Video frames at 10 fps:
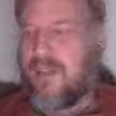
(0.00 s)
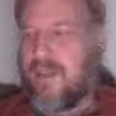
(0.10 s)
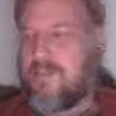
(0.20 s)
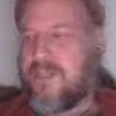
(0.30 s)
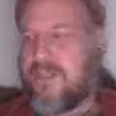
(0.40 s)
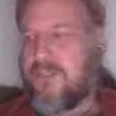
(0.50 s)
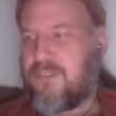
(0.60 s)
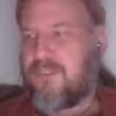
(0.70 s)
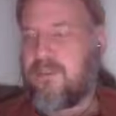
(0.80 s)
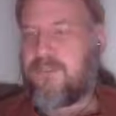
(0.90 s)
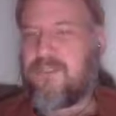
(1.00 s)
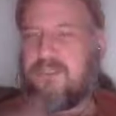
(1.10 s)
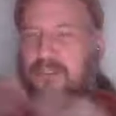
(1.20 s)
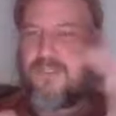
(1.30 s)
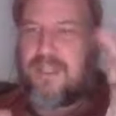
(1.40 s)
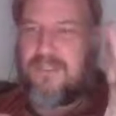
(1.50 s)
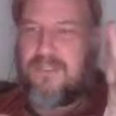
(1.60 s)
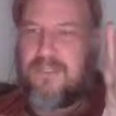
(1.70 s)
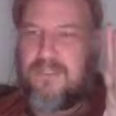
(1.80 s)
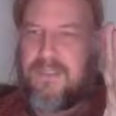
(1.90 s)
objects in terms of the
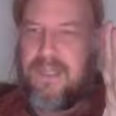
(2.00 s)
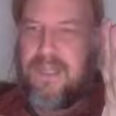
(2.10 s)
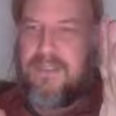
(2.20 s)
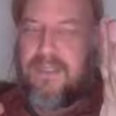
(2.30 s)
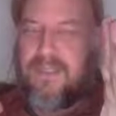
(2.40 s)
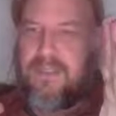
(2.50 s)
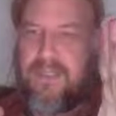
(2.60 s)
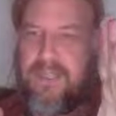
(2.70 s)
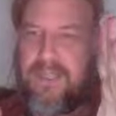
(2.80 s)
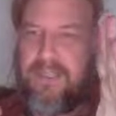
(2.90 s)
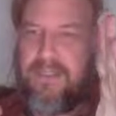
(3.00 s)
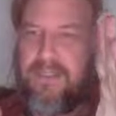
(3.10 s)
sets that they.